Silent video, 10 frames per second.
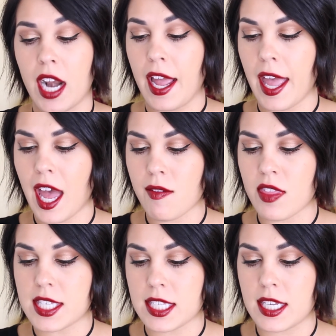that I
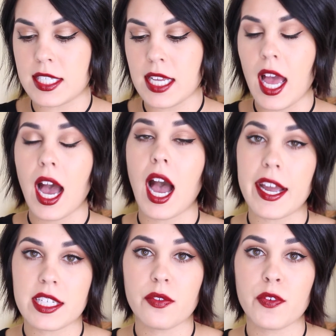have. This is
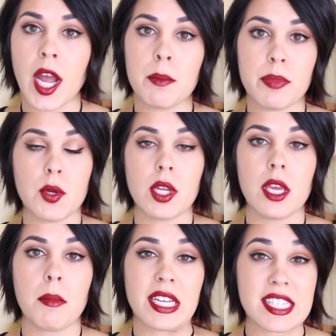I Define
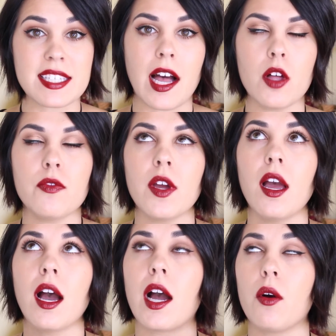Beauty Myself.
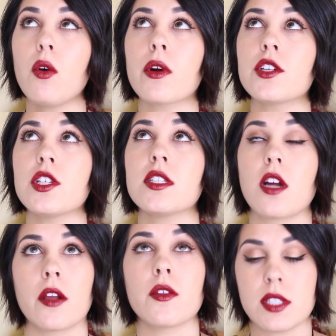How gorgeous
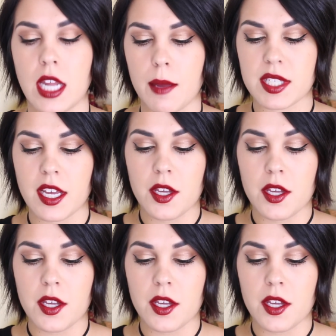are those names?